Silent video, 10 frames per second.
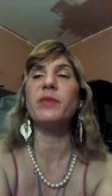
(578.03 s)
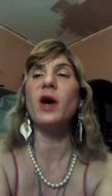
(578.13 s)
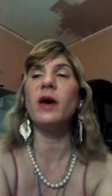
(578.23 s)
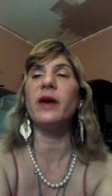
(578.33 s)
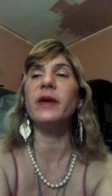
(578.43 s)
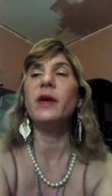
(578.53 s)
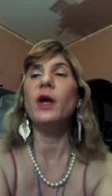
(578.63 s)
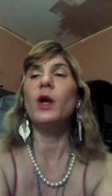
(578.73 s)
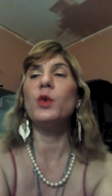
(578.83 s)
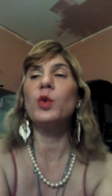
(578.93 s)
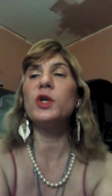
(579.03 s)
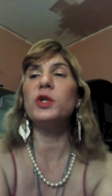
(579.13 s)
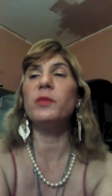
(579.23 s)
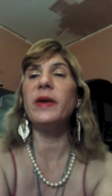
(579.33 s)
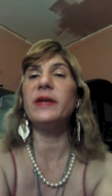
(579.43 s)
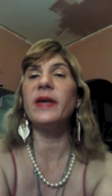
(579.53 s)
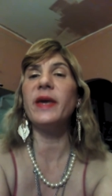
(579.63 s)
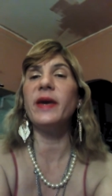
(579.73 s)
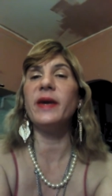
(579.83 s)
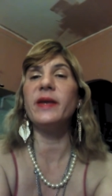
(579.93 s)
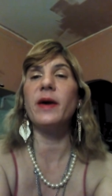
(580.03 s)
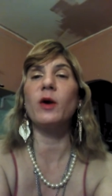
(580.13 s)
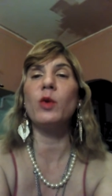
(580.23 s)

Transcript: pie in order to maintain a,